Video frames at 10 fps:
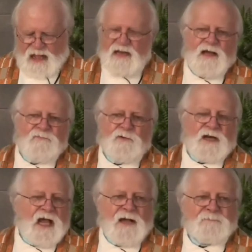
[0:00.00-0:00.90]
I love
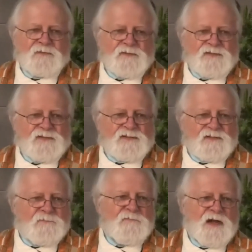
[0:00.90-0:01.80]
what happens
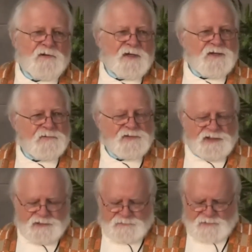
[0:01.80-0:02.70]
to Mary,
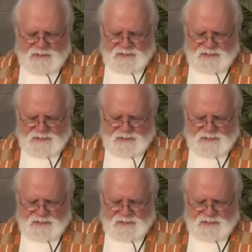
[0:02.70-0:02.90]
don't you?